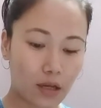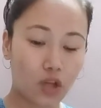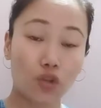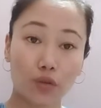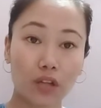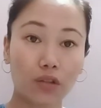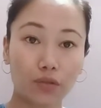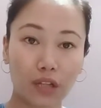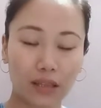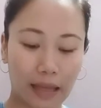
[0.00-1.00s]
So you can
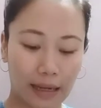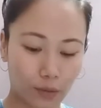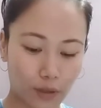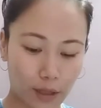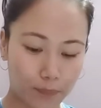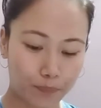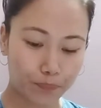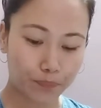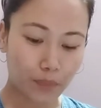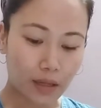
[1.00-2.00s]
read that. Okay.
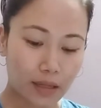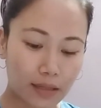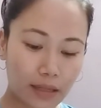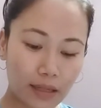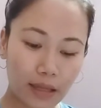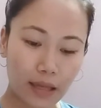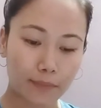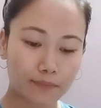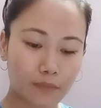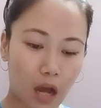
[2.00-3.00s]
Then
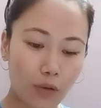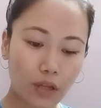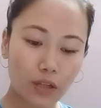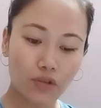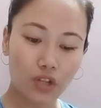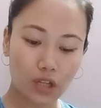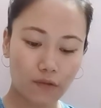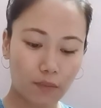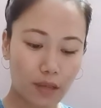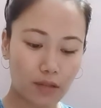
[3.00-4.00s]
again, how can you change
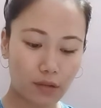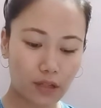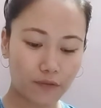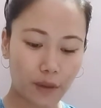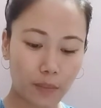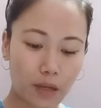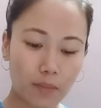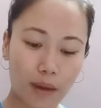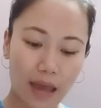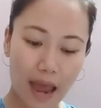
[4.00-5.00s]
from masculine to feminine?